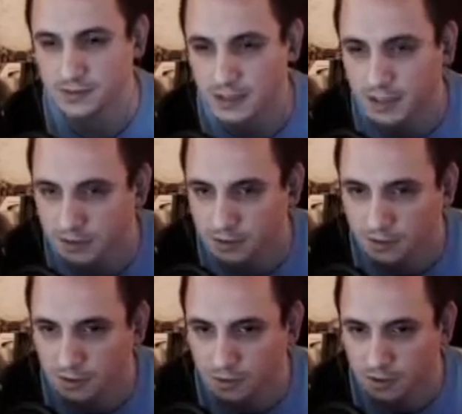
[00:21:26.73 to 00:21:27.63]
Like
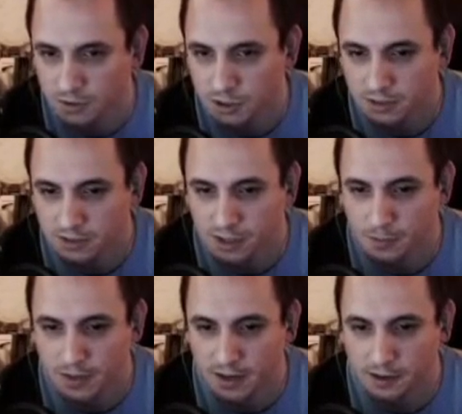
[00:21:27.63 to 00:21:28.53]
to do the little Shell
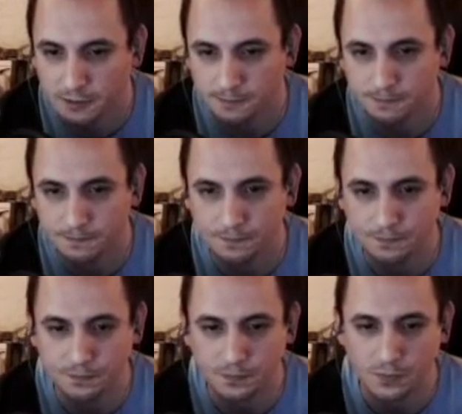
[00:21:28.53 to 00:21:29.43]
Skip there.
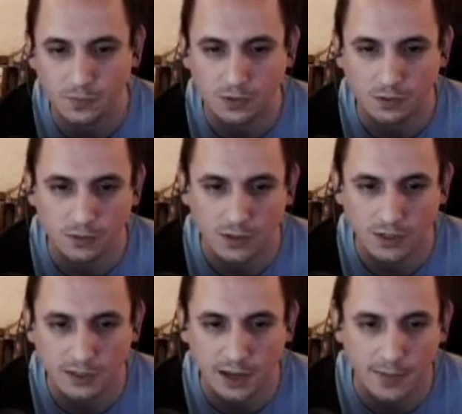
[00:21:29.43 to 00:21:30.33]

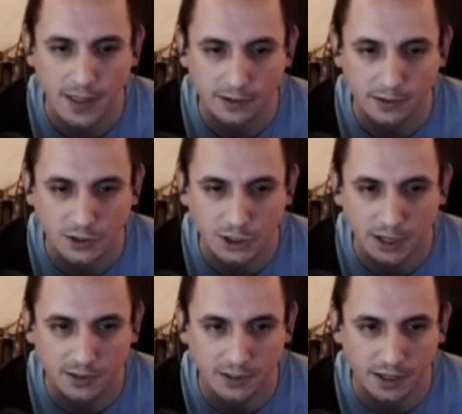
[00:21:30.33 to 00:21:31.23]
You time that little
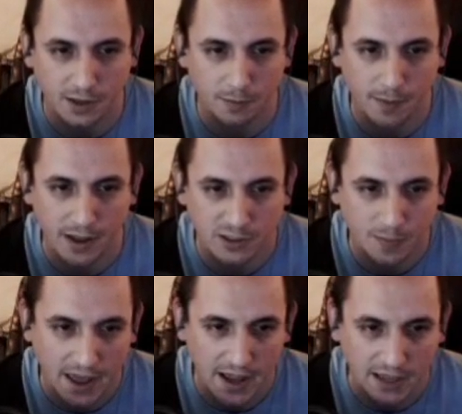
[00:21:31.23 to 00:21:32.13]
shell to like bounce
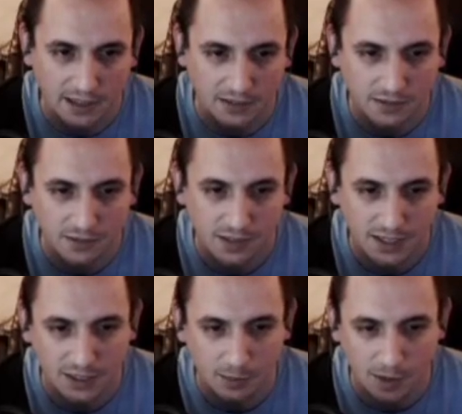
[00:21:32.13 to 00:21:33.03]
back and
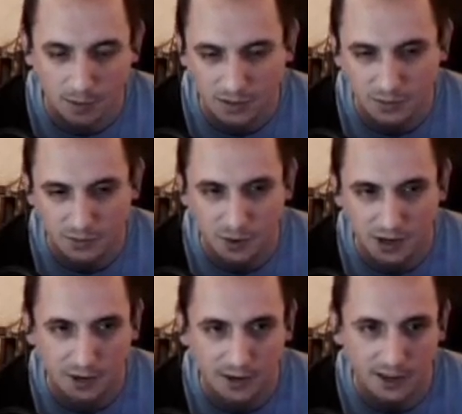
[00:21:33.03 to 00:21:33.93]
hit the bubbles before
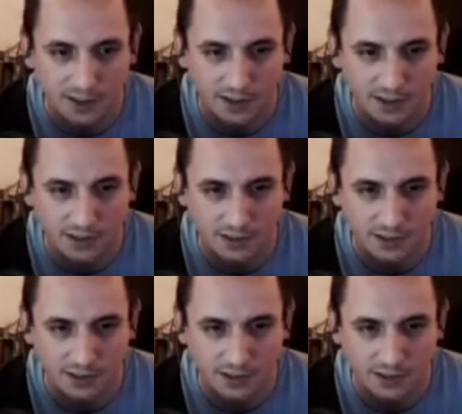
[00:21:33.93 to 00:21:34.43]
you go down there.